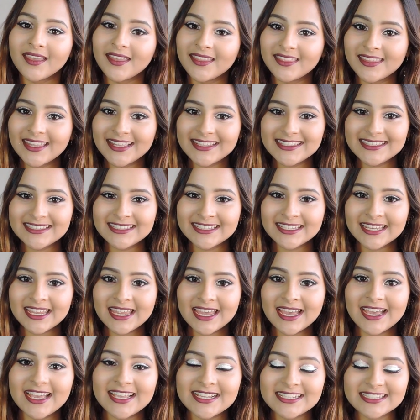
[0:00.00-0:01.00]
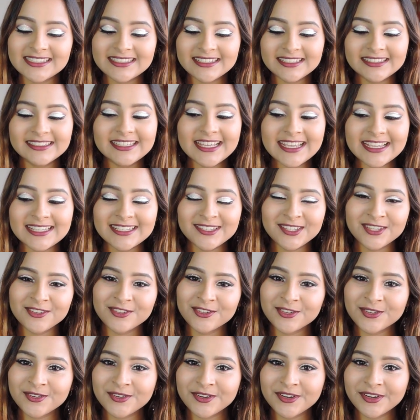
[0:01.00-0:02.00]
And that's it, guys. The last
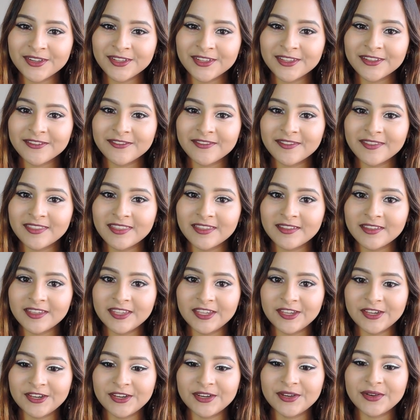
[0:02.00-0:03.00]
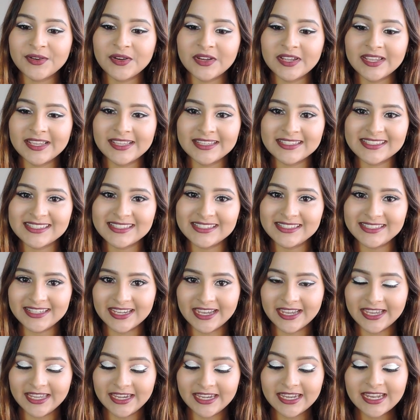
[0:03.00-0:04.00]
tutorial of the year is
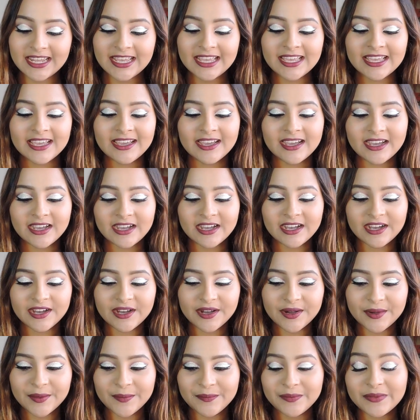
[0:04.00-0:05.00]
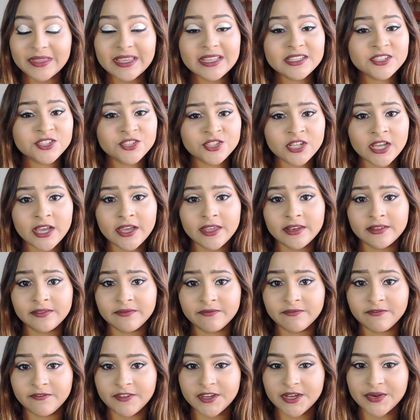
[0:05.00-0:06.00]
done. It's not
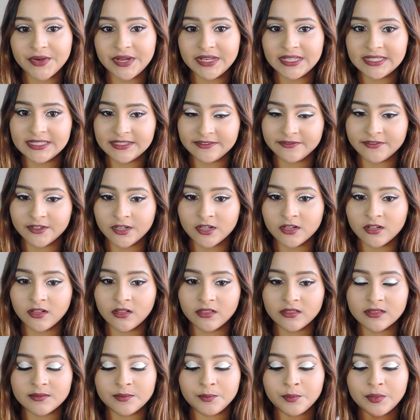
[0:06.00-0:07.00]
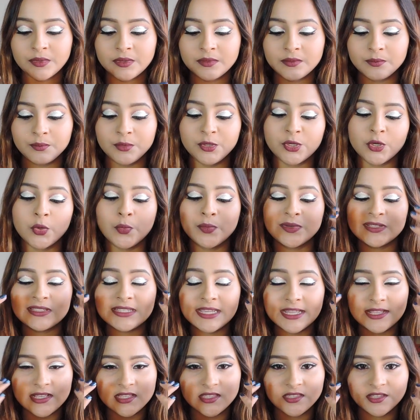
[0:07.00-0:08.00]
very difficult,
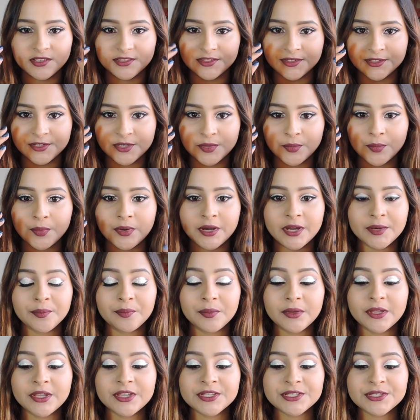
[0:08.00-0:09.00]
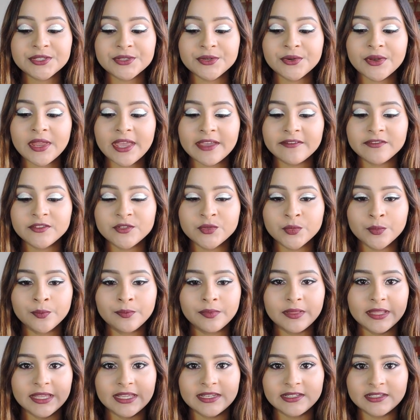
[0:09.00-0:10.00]
besides the glitter part, because you don't have to
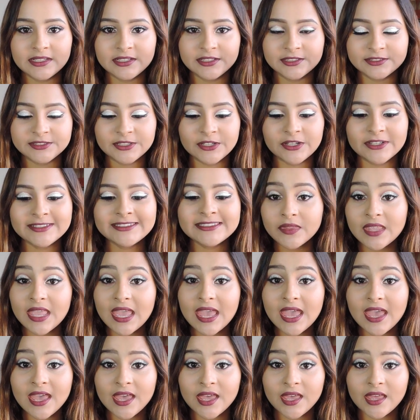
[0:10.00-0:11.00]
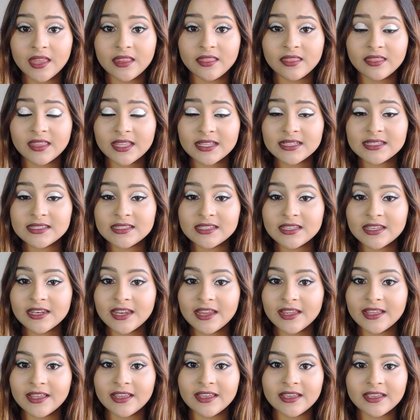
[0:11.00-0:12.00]
blend a lot. And that's
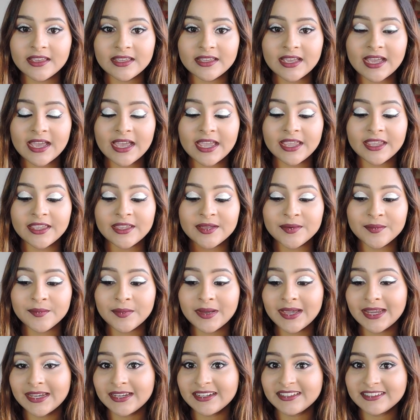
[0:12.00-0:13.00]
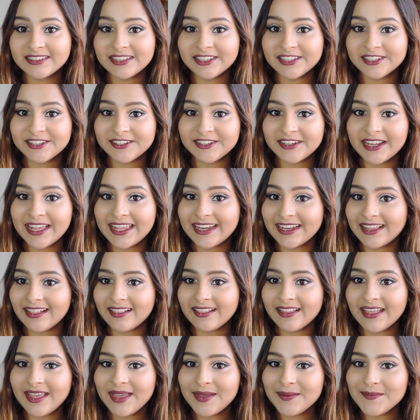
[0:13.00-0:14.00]
it. I combined glitter
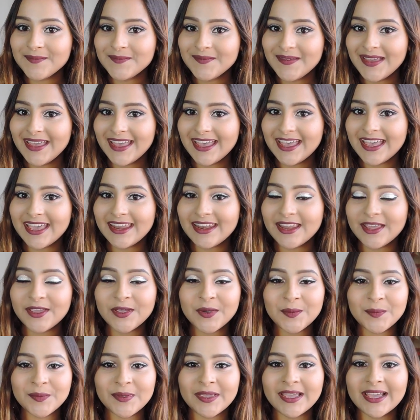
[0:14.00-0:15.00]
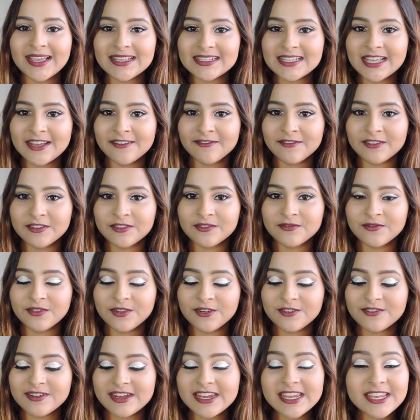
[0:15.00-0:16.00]
and glam, and I hope you guys have a
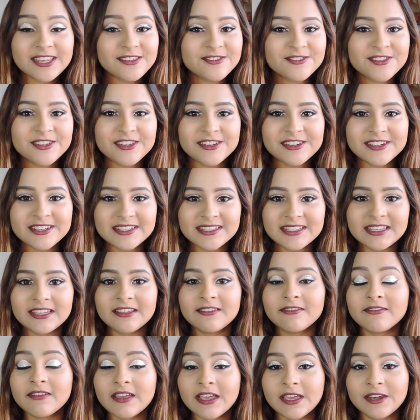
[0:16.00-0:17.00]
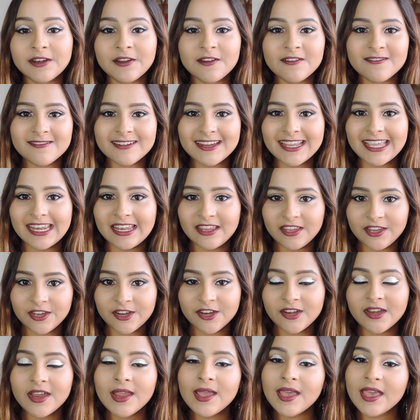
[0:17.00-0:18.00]
great New Year's Eve and a great
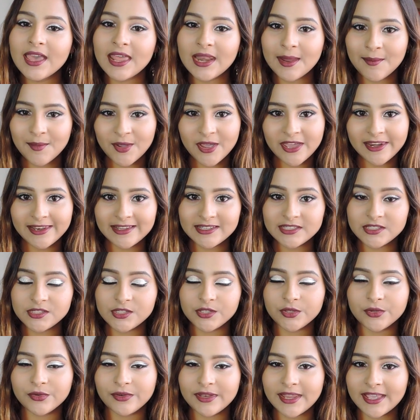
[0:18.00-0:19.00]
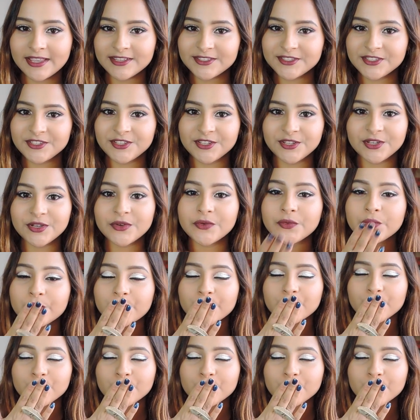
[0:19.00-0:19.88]
year, and I'm gonna see you next year.